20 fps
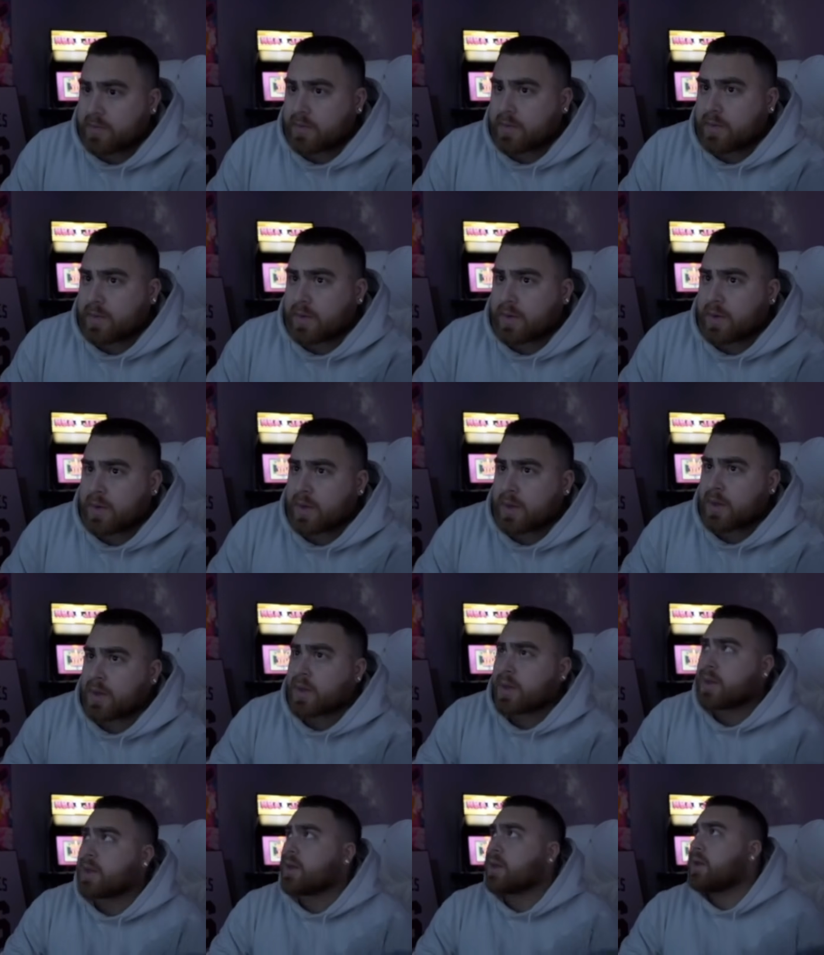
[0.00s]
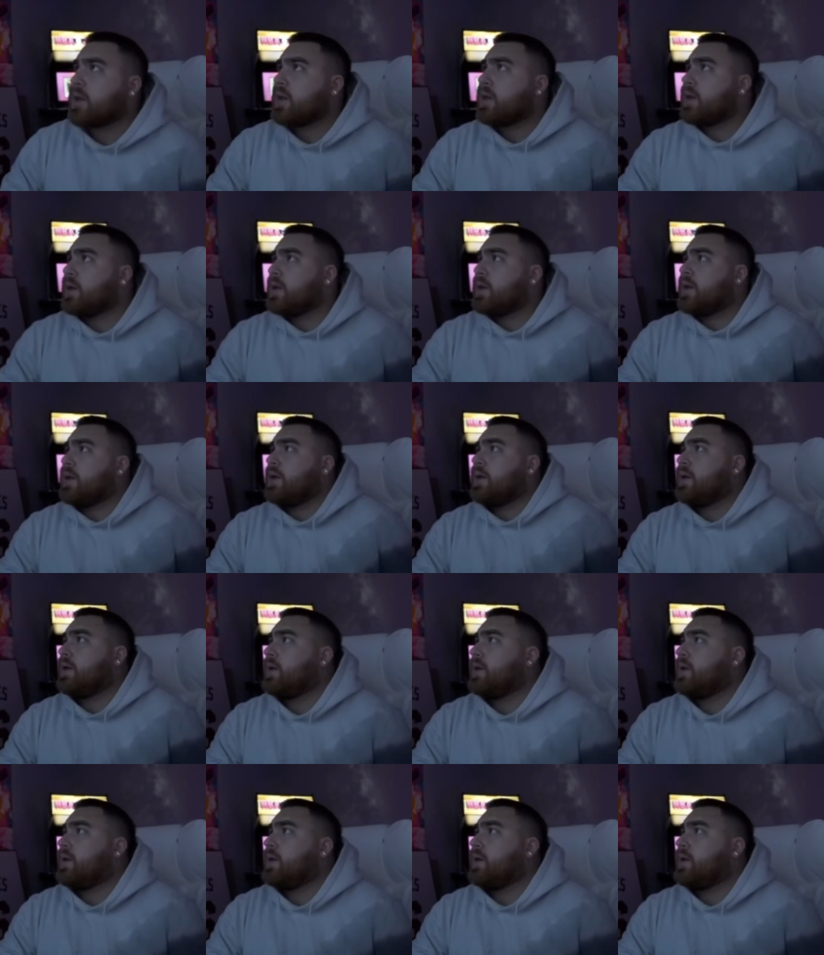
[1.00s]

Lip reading: No one is speaking in this clip.